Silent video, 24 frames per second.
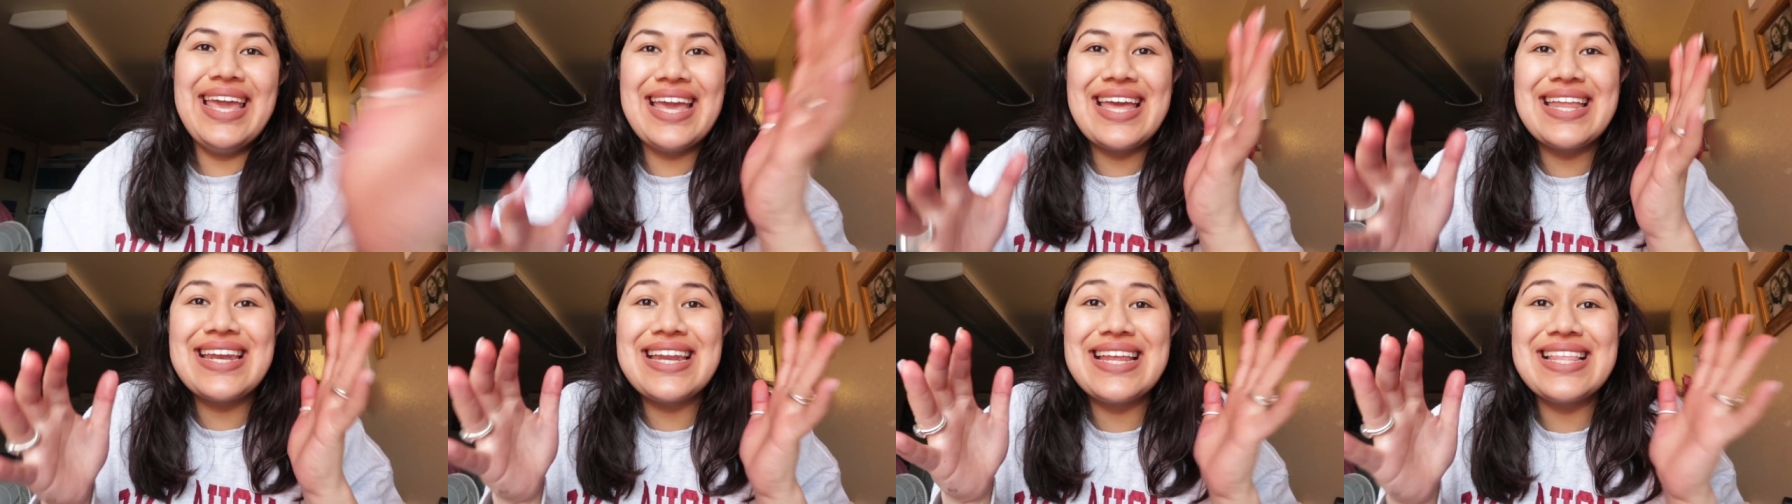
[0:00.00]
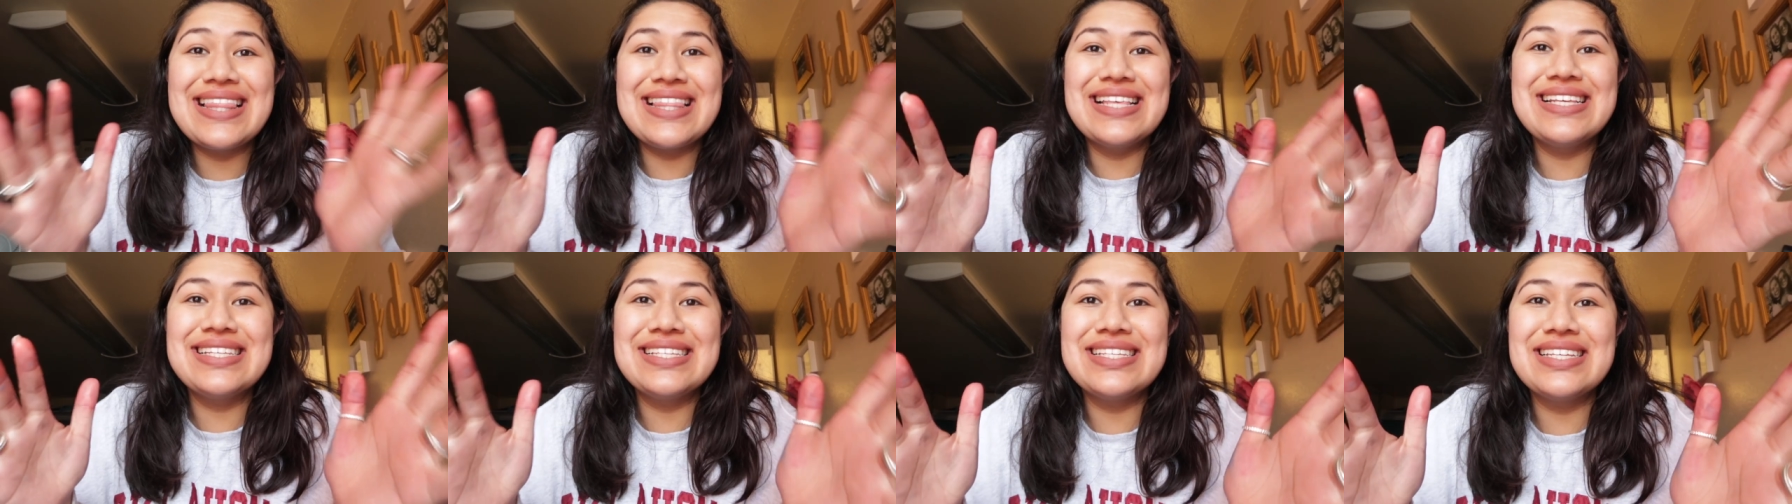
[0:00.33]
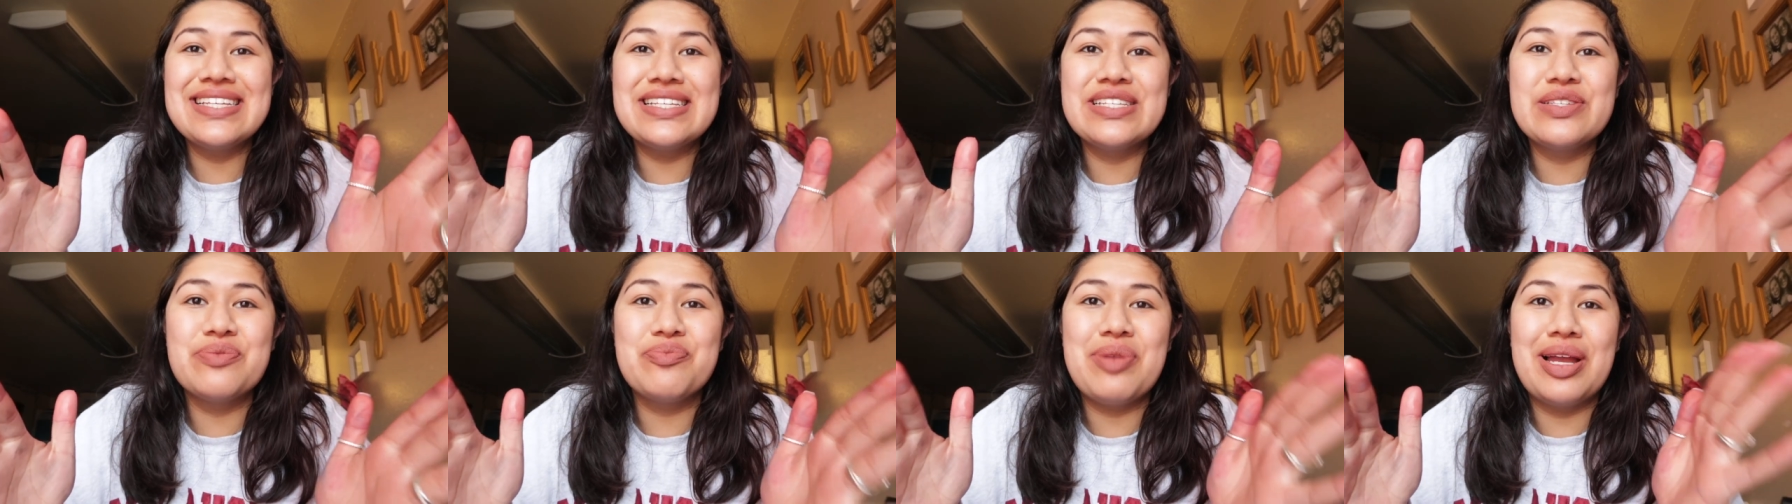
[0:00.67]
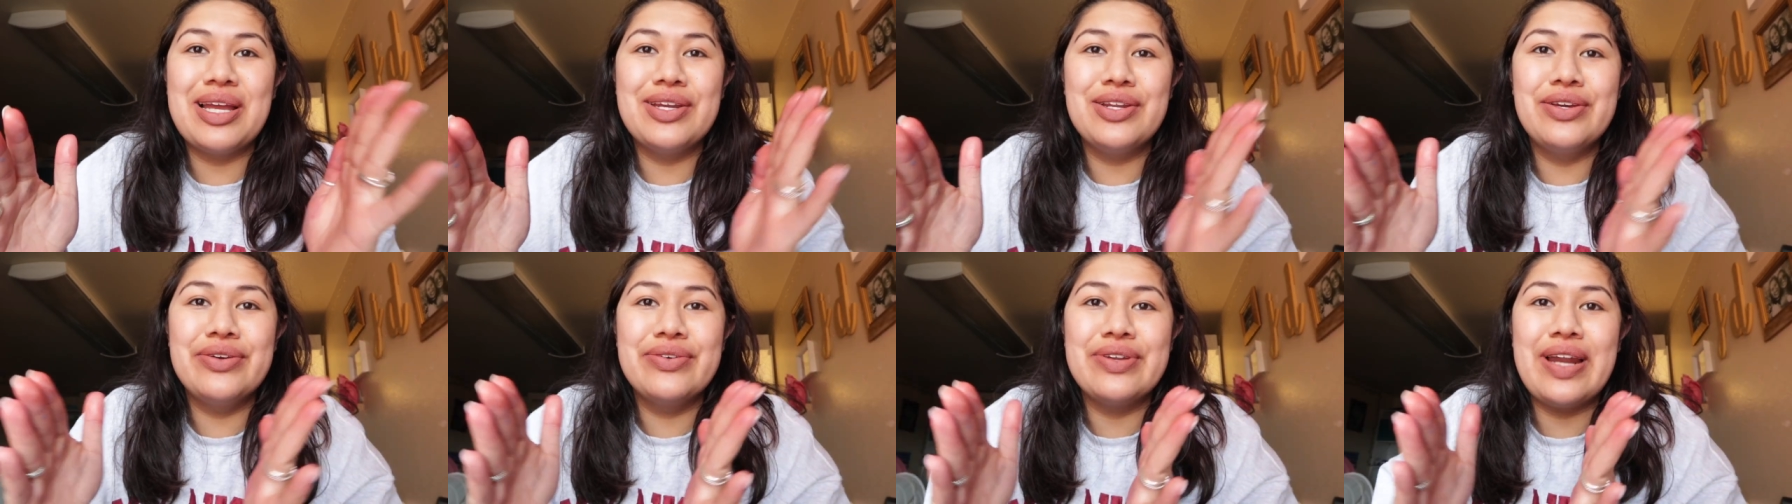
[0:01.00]
And this is
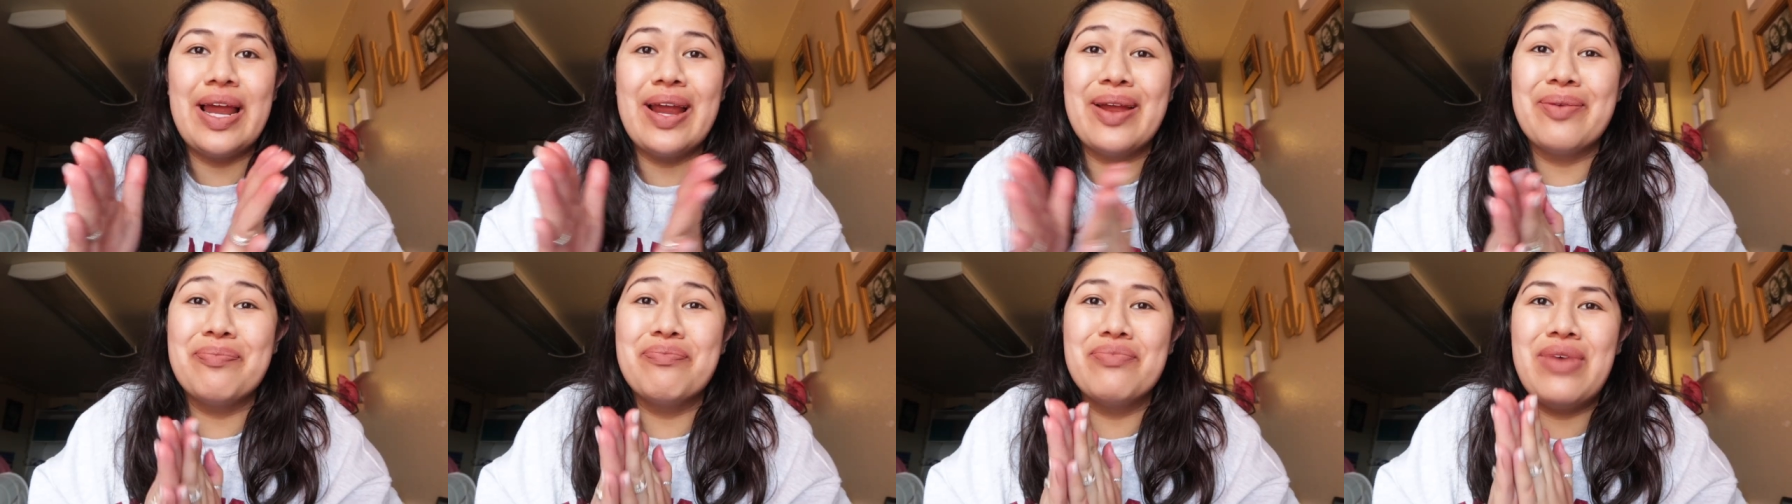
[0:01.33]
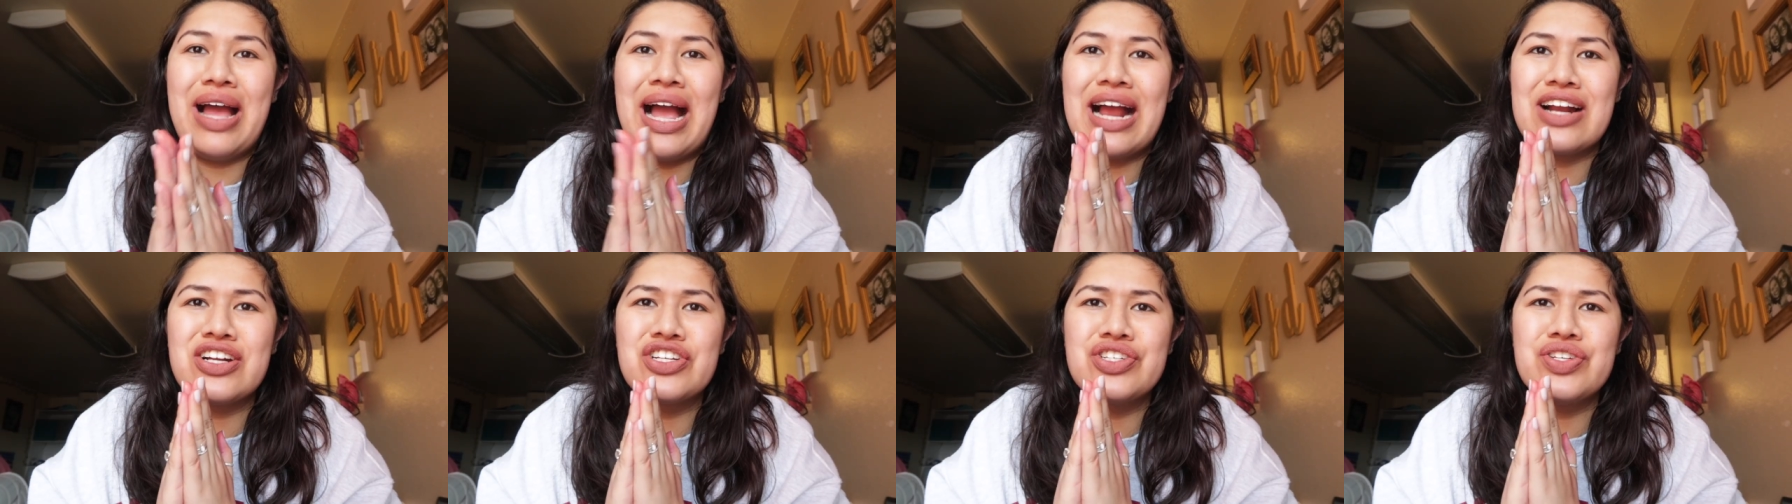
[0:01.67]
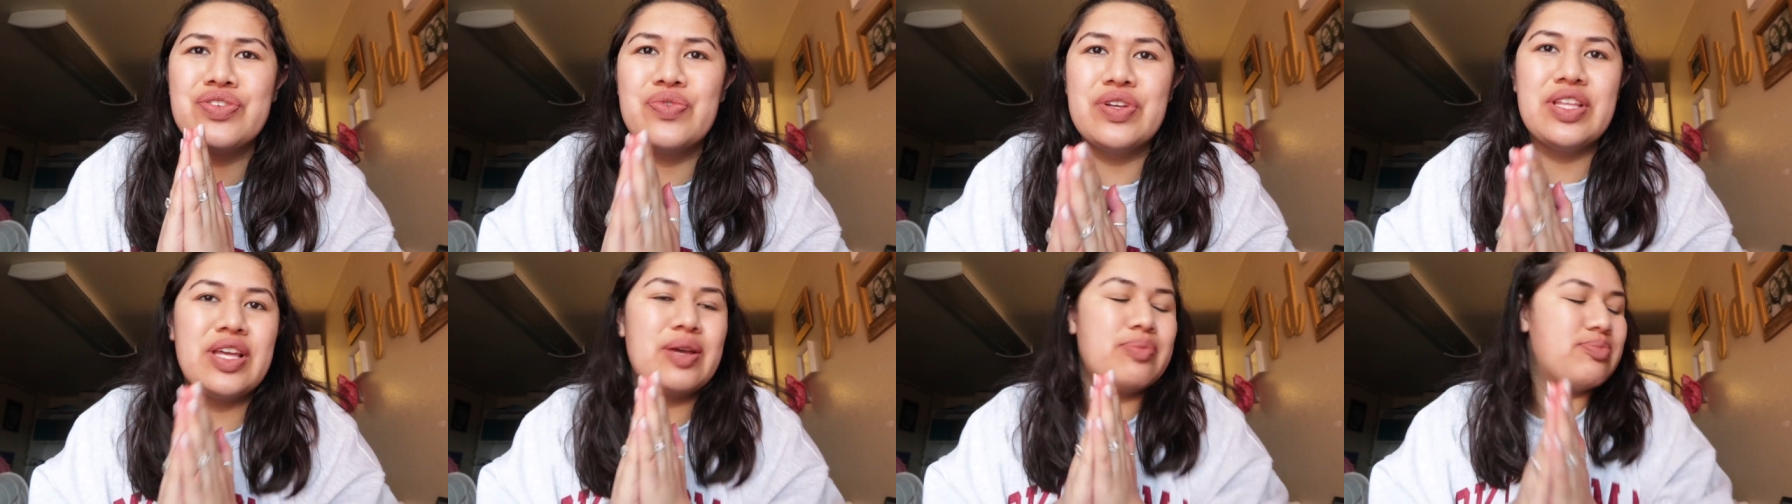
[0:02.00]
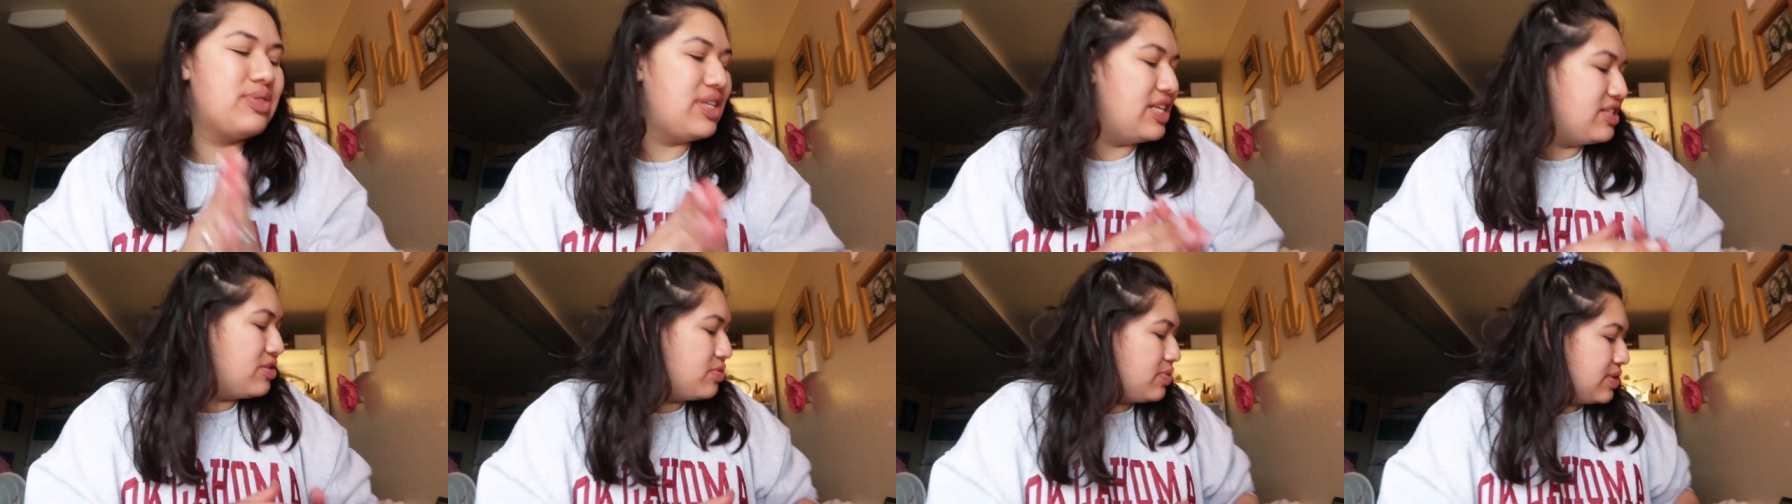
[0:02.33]
my nude. I'm actually really
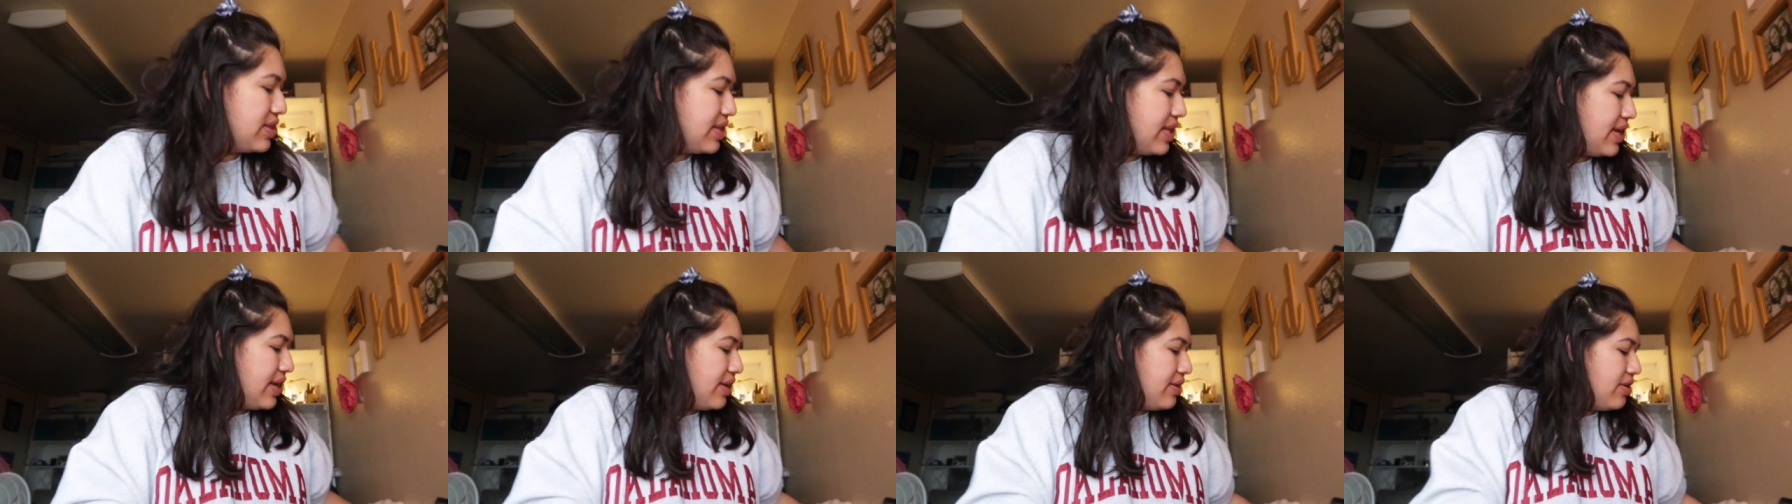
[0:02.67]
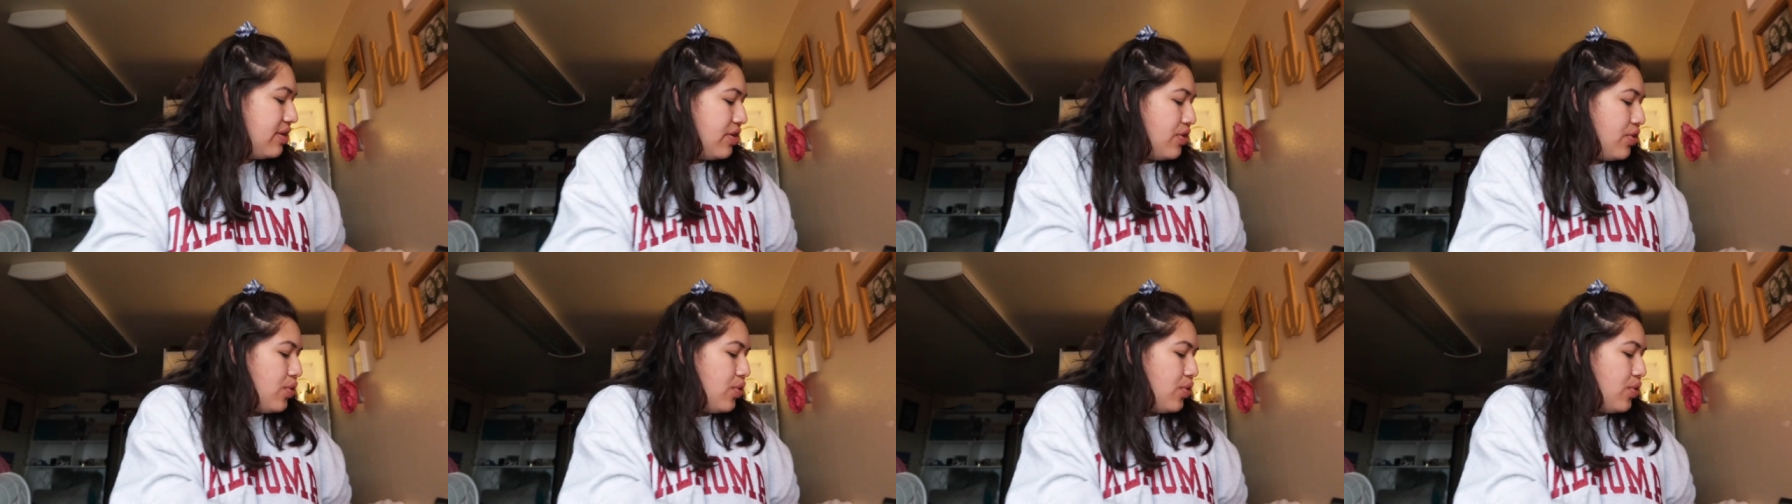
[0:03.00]
obsessed with it.